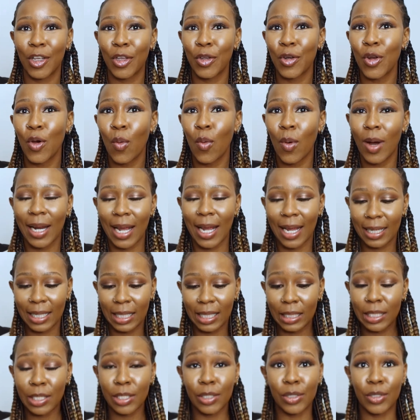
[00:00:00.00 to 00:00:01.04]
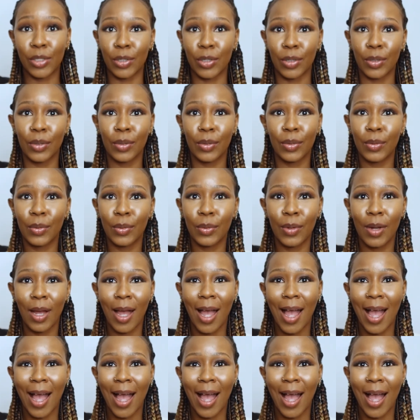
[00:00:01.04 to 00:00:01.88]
You know what I need to do?